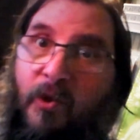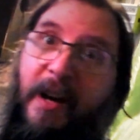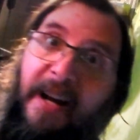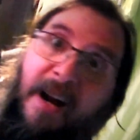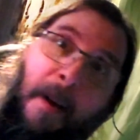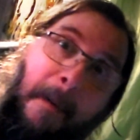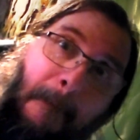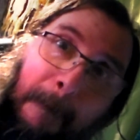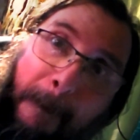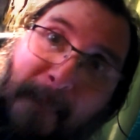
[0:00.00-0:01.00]
train,
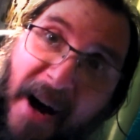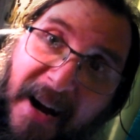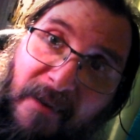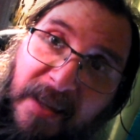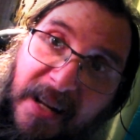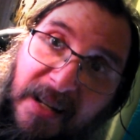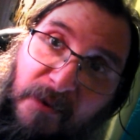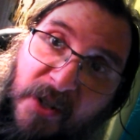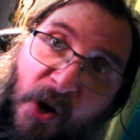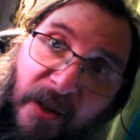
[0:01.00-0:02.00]
buy everything
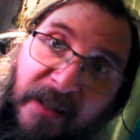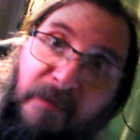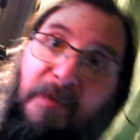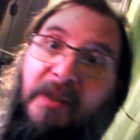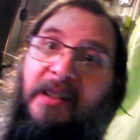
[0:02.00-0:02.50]
that was on the